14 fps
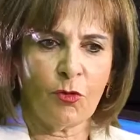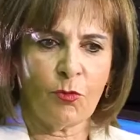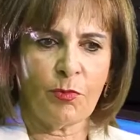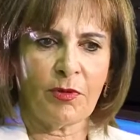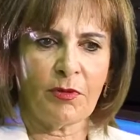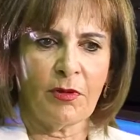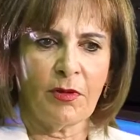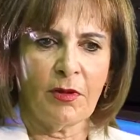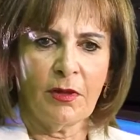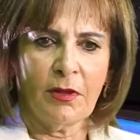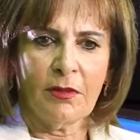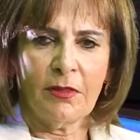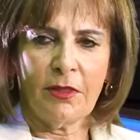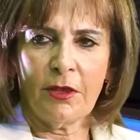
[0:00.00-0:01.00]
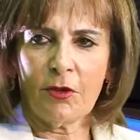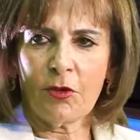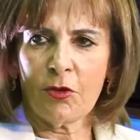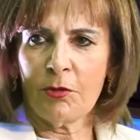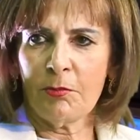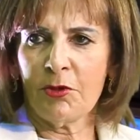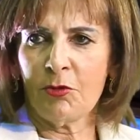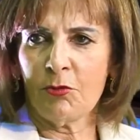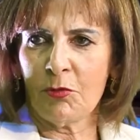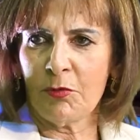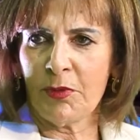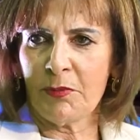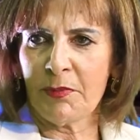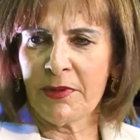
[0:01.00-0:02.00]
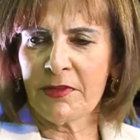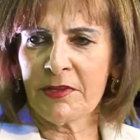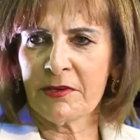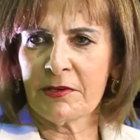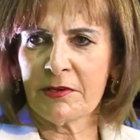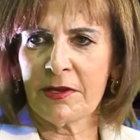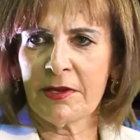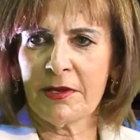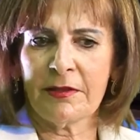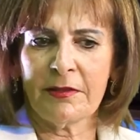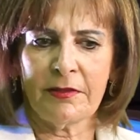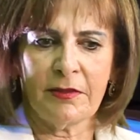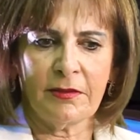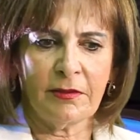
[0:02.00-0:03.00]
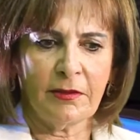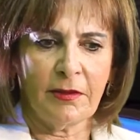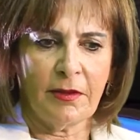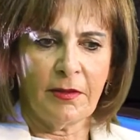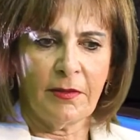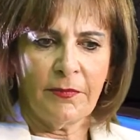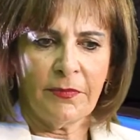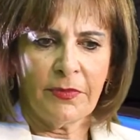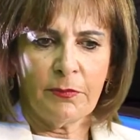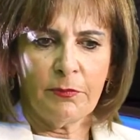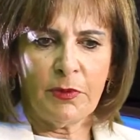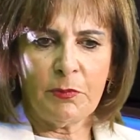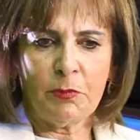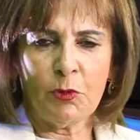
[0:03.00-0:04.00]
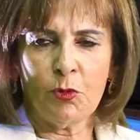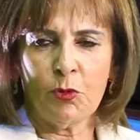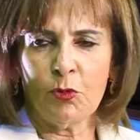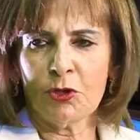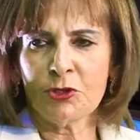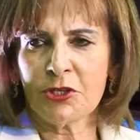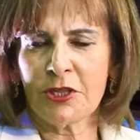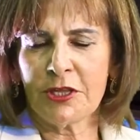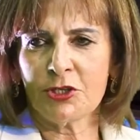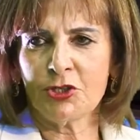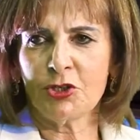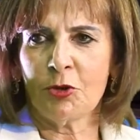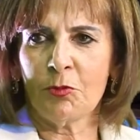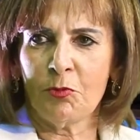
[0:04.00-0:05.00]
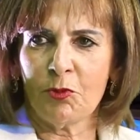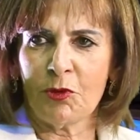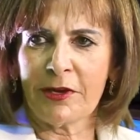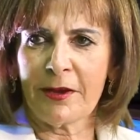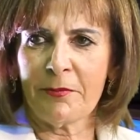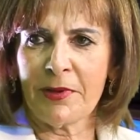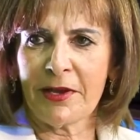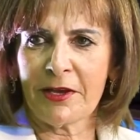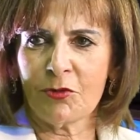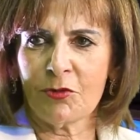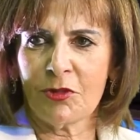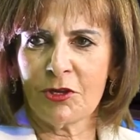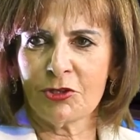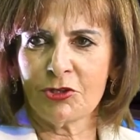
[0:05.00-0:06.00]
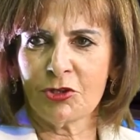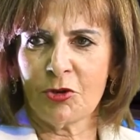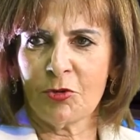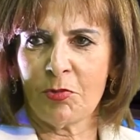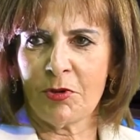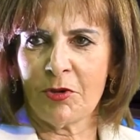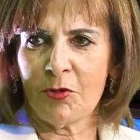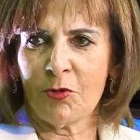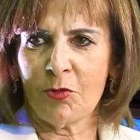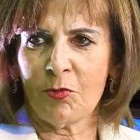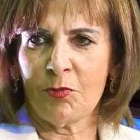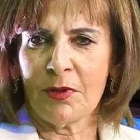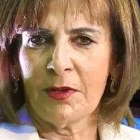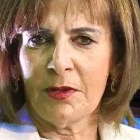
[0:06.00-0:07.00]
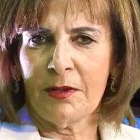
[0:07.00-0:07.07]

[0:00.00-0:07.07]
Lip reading: I hope the economy will be better, and people who lost their job will come back to their job, I hope.